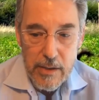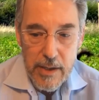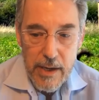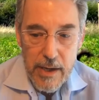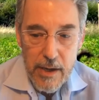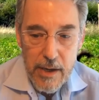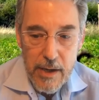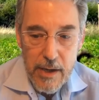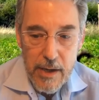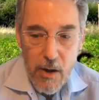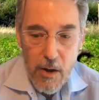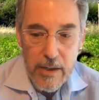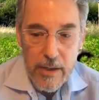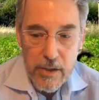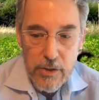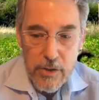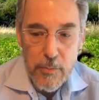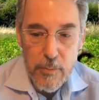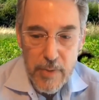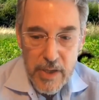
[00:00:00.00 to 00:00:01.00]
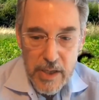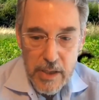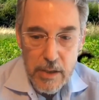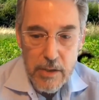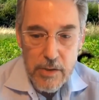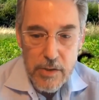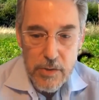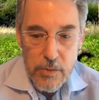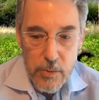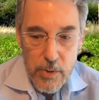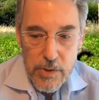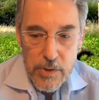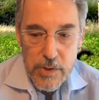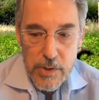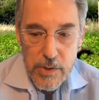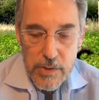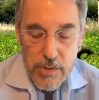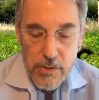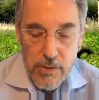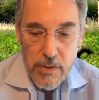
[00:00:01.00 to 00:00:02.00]
are intermittent
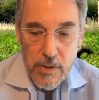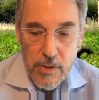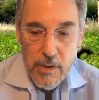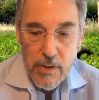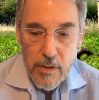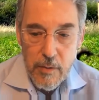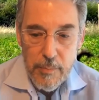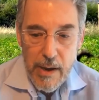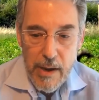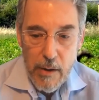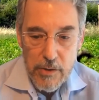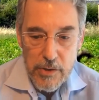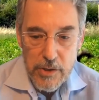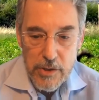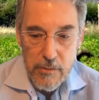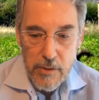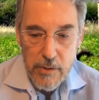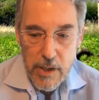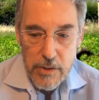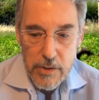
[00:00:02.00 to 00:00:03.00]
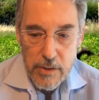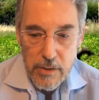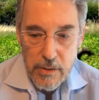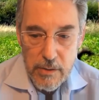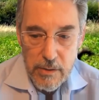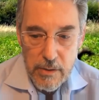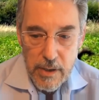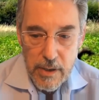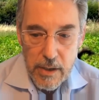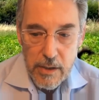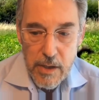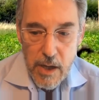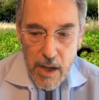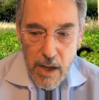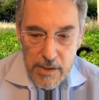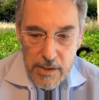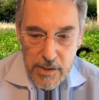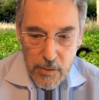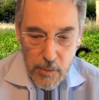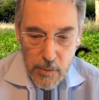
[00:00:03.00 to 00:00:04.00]
sources of power generation. And
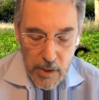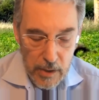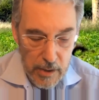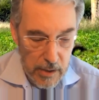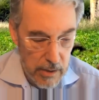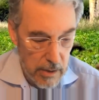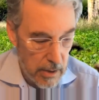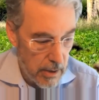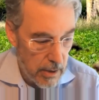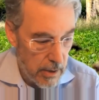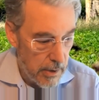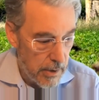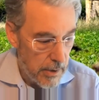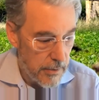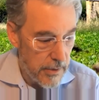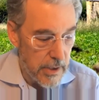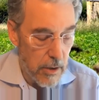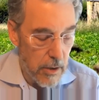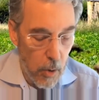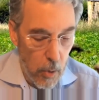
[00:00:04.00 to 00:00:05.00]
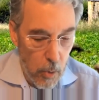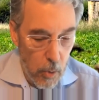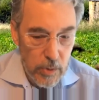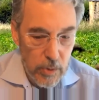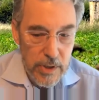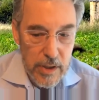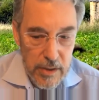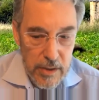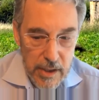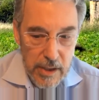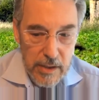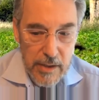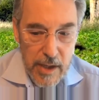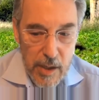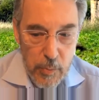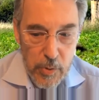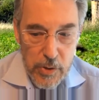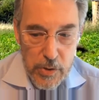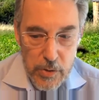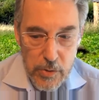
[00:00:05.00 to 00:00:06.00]
consequently, the only thing they
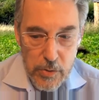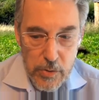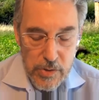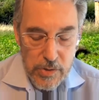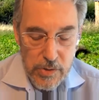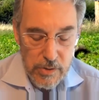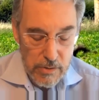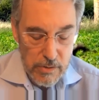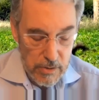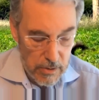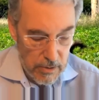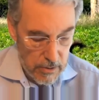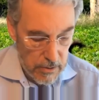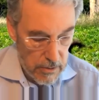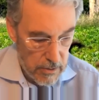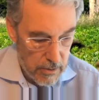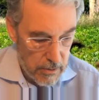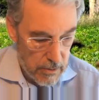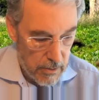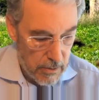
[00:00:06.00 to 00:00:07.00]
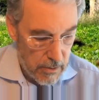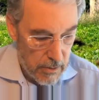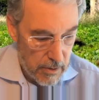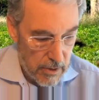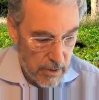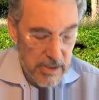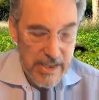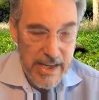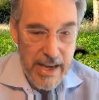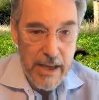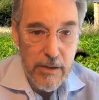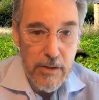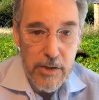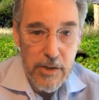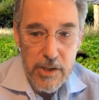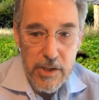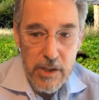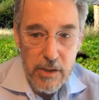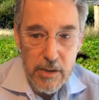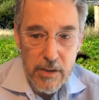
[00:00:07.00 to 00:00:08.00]
produce is
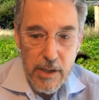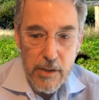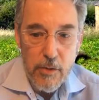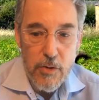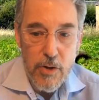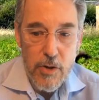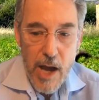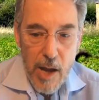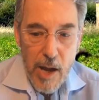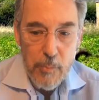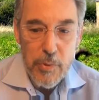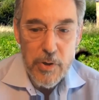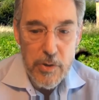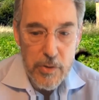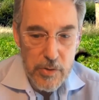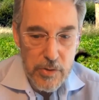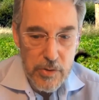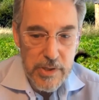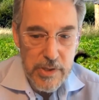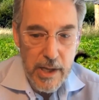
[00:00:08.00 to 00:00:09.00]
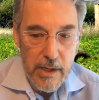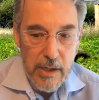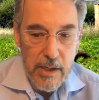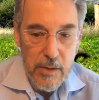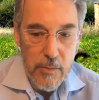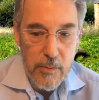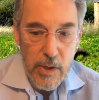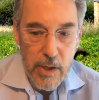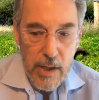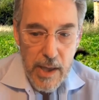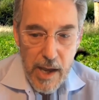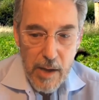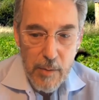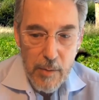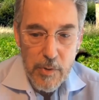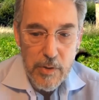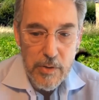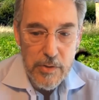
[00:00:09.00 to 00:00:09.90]
energy. They do not produce any reliable,